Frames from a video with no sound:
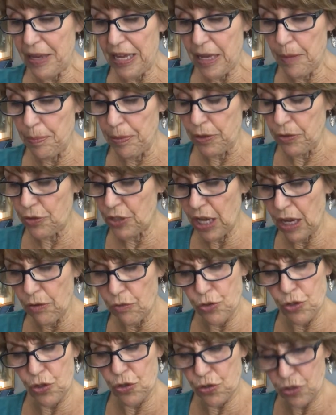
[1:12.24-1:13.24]
people
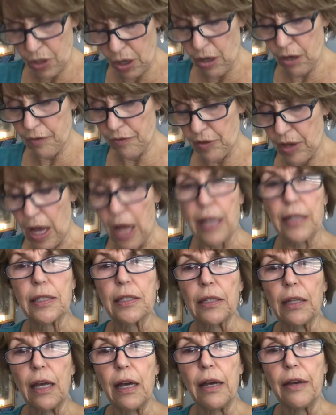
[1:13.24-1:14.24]
don't deserve
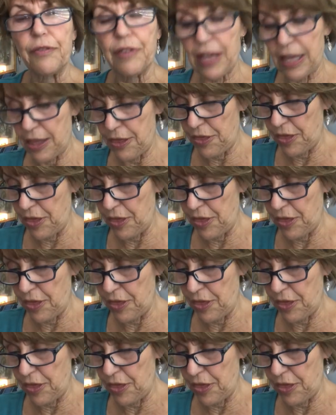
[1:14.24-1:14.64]
God's love, he